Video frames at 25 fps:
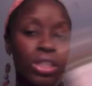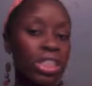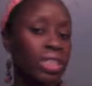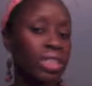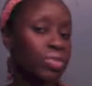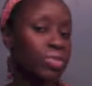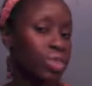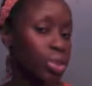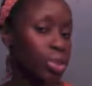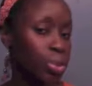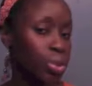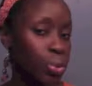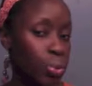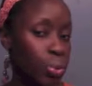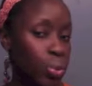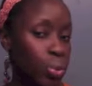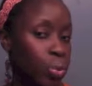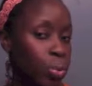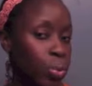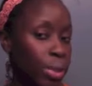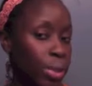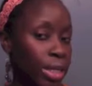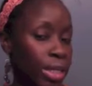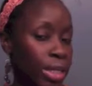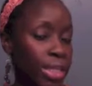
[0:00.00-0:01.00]
every 2
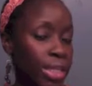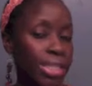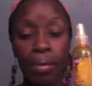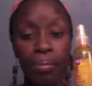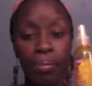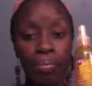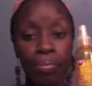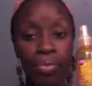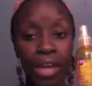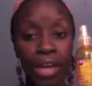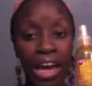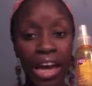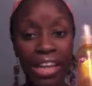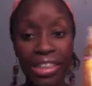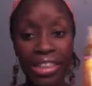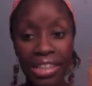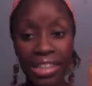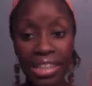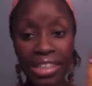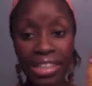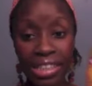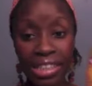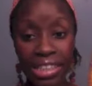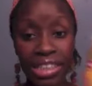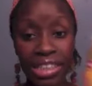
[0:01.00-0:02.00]
weeks. I think
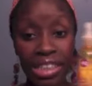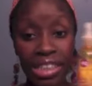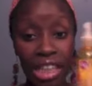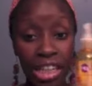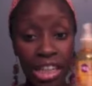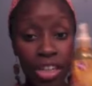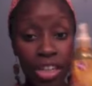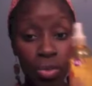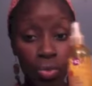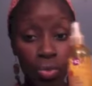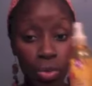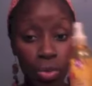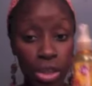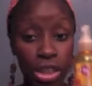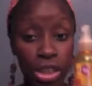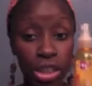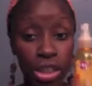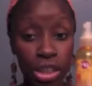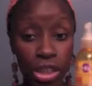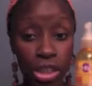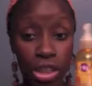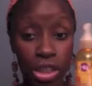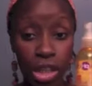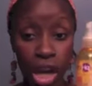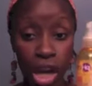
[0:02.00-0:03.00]
that this has done a really
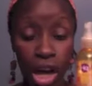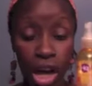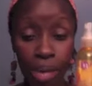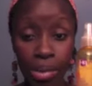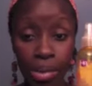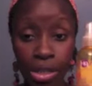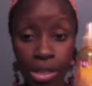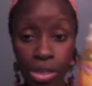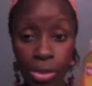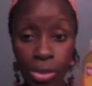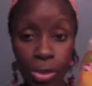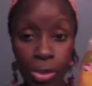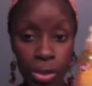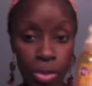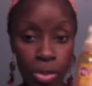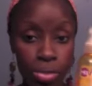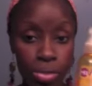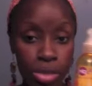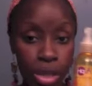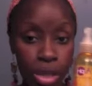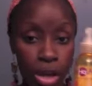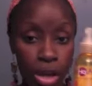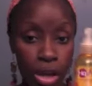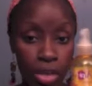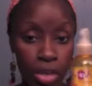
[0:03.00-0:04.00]
good job in terms
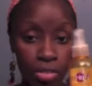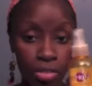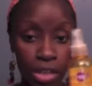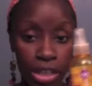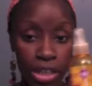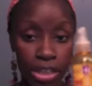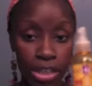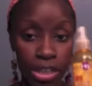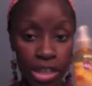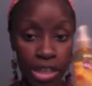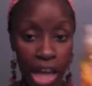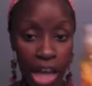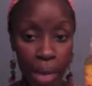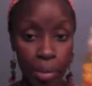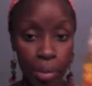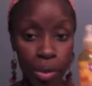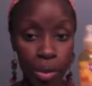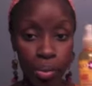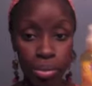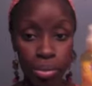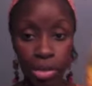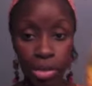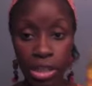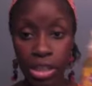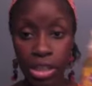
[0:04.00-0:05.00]
of like stopping
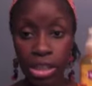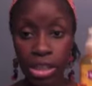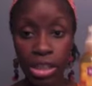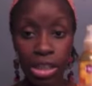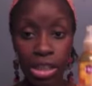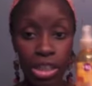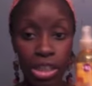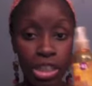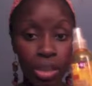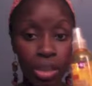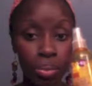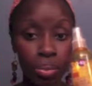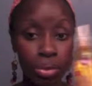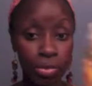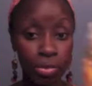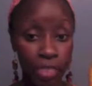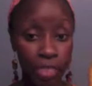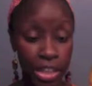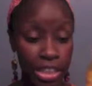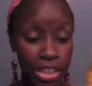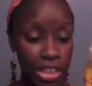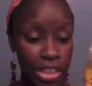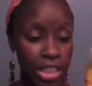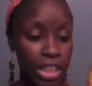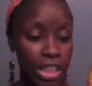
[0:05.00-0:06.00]
breakage and
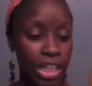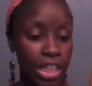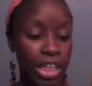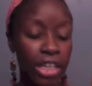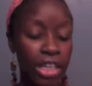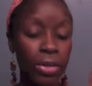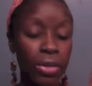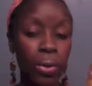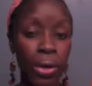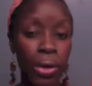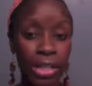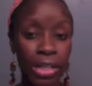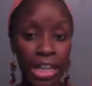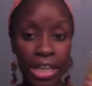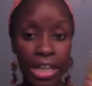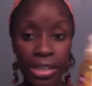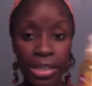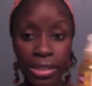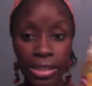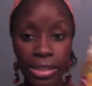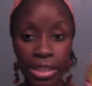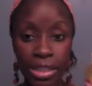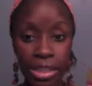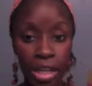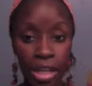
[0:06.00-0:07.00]
preventing it and all that
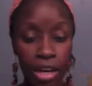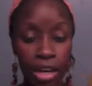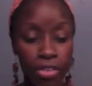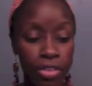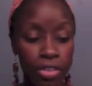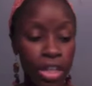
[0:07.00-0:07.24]
good stuff.